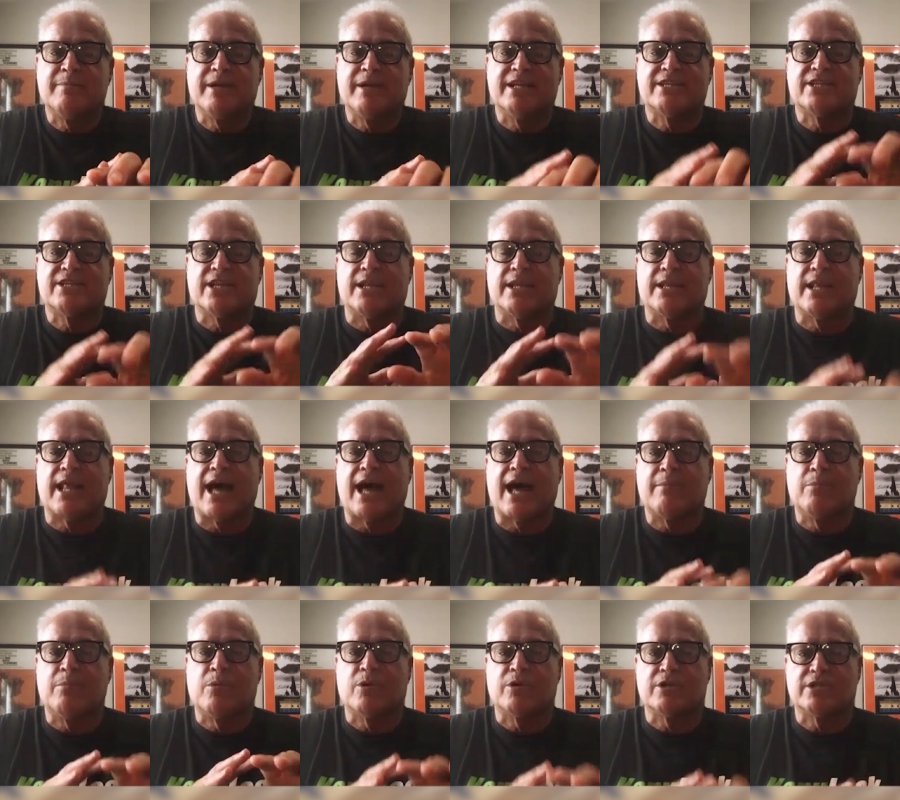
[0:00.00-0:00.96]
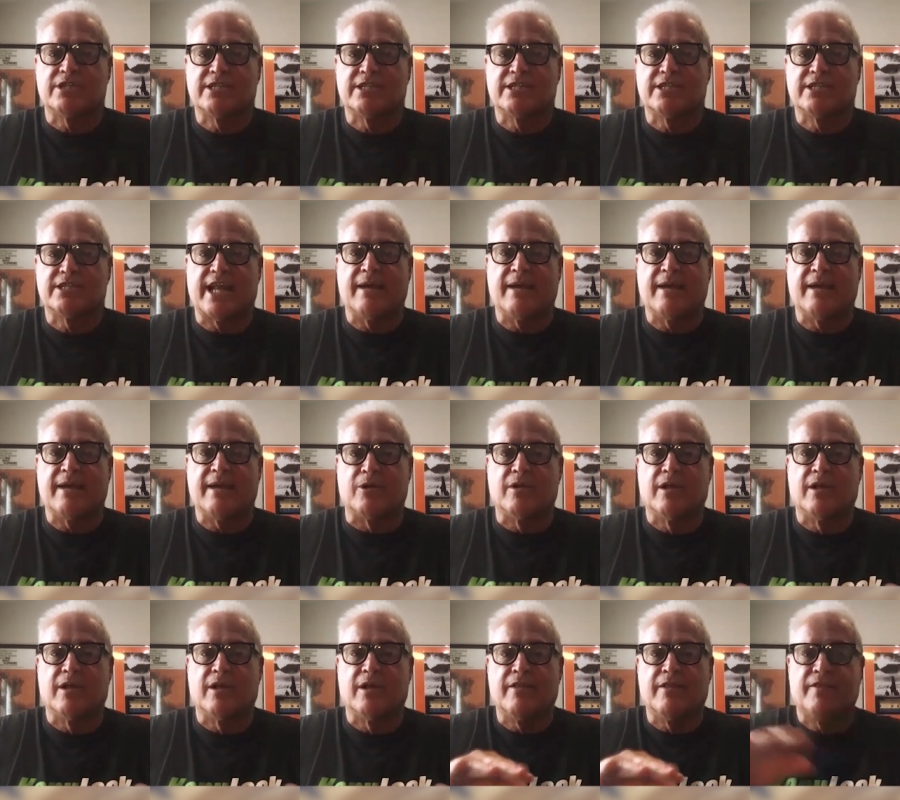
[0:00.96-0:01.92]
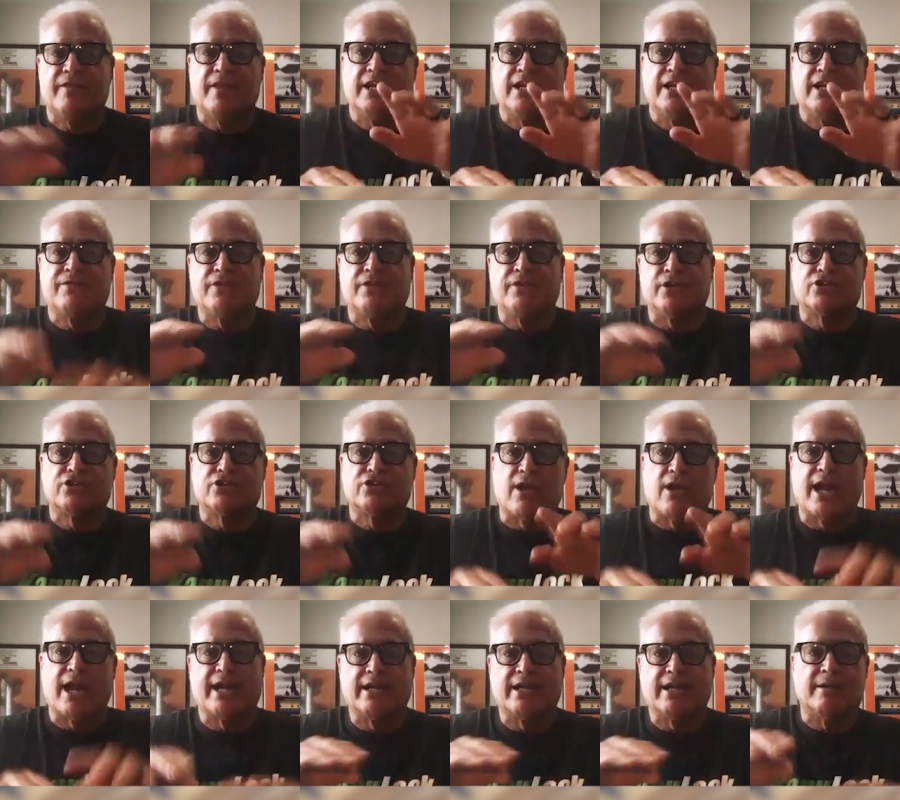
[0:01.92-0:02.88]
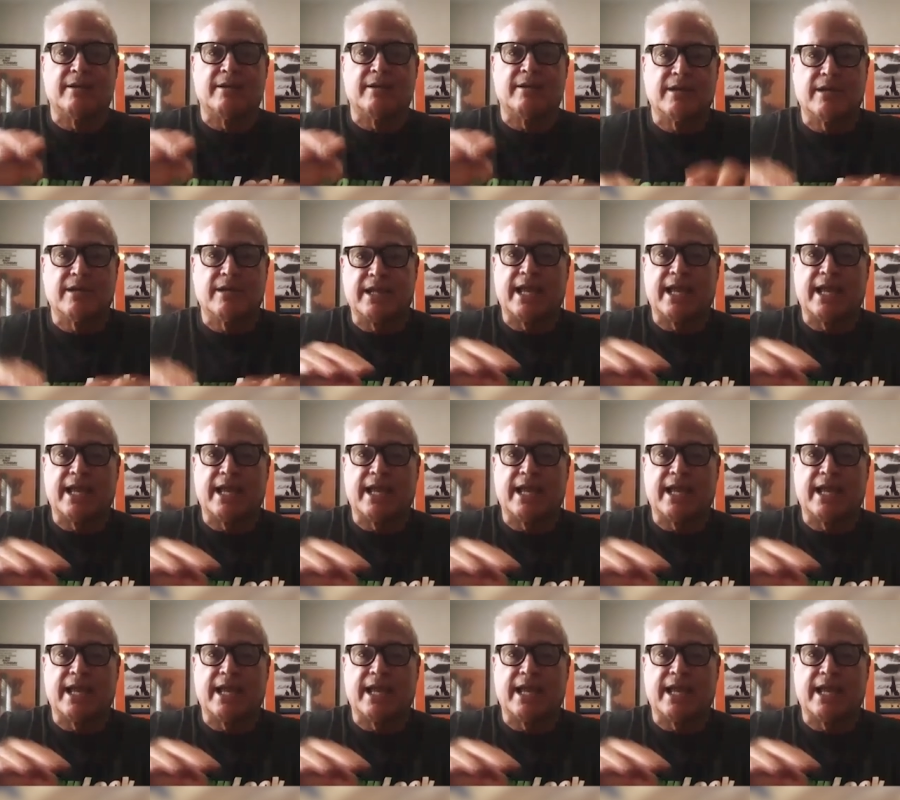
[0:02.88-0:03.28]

it's a lot more stable than if you're trying to